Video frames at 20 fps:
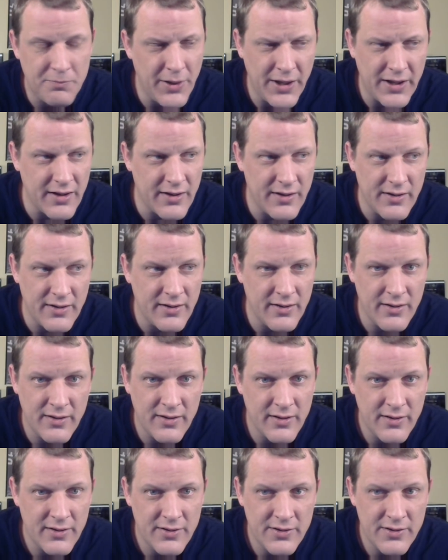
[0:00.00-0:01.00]
But
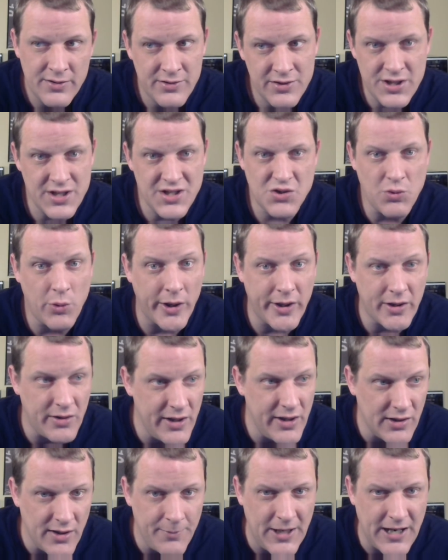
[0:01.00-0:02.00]
she's
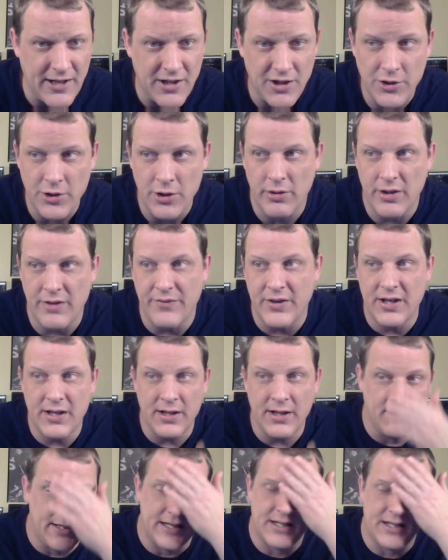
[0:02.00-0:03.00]
quickly eliminated. You don't even
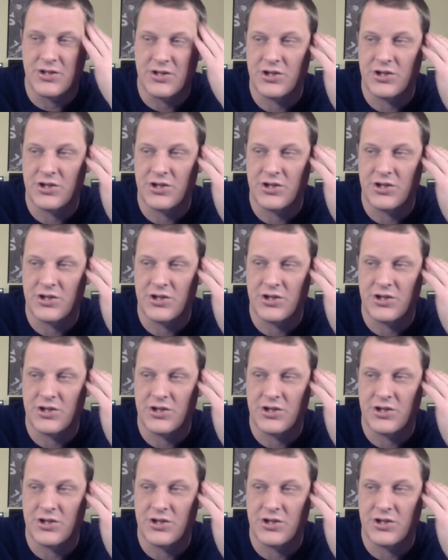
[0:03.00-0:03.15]
get like